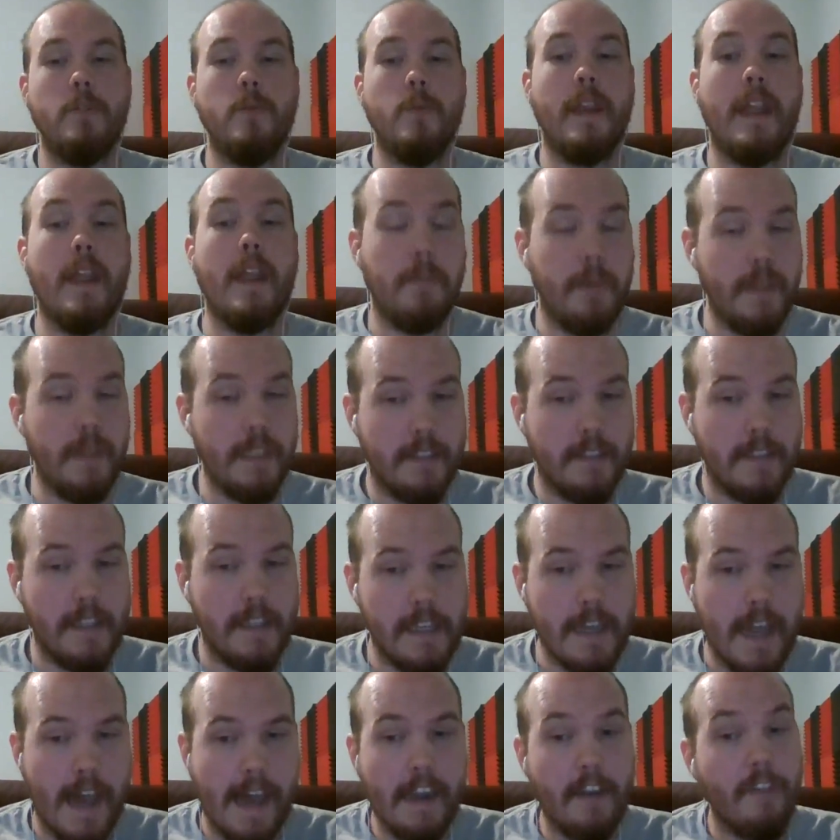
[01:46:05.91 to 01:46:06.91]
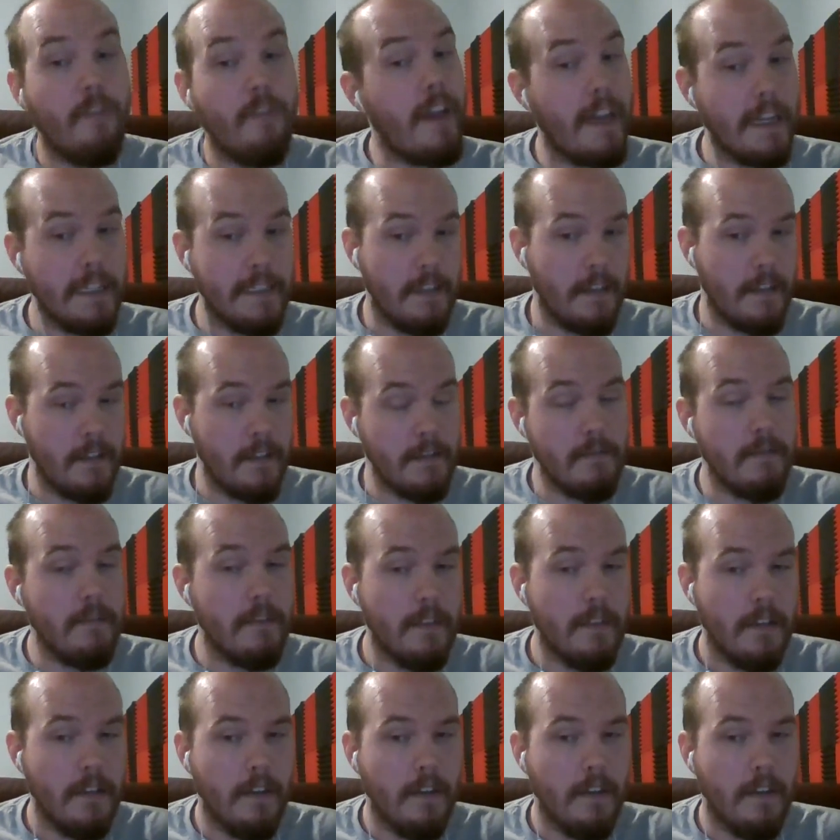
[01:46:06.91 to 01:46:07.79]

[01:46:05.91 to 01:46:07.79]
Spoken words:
to an NPC and affect us.